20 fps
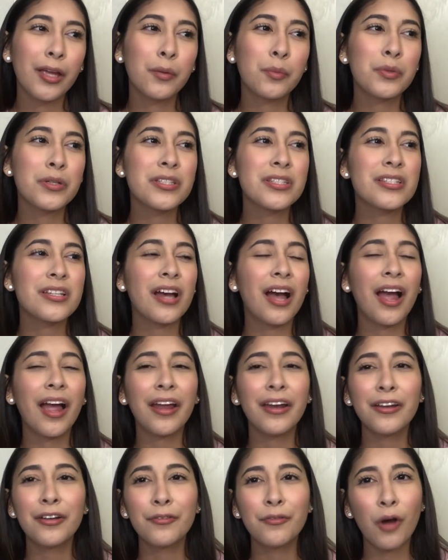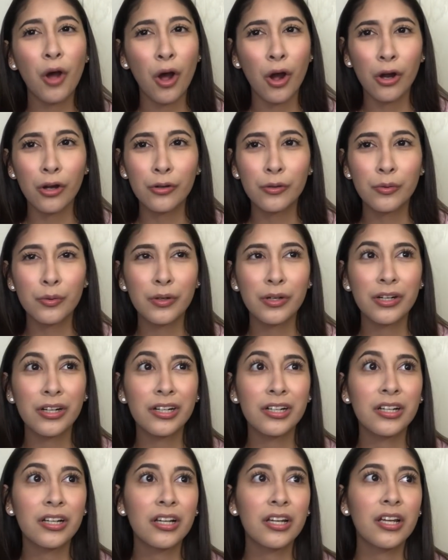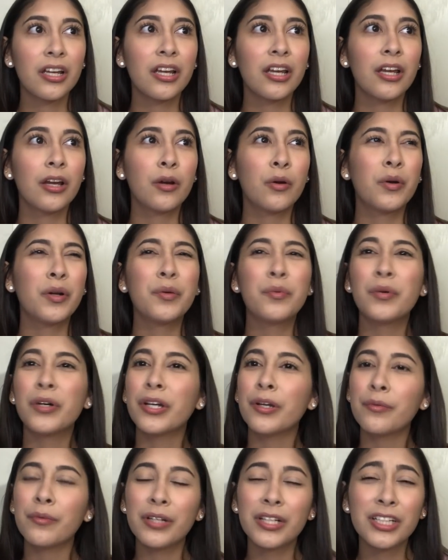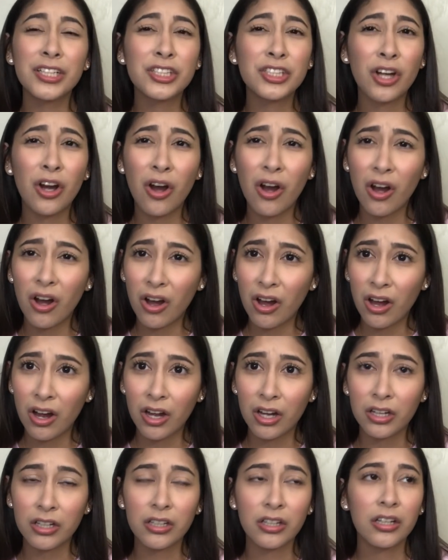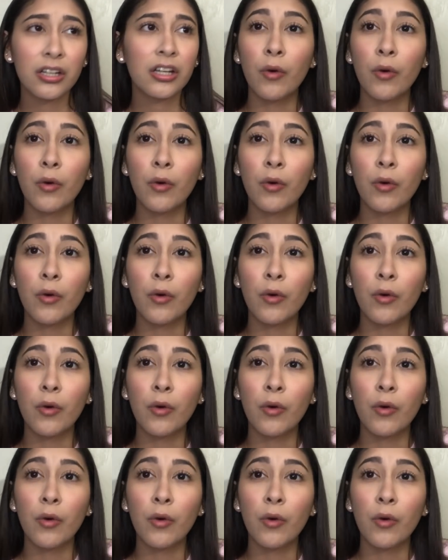it was kind of awkward. We wouldn't really talk.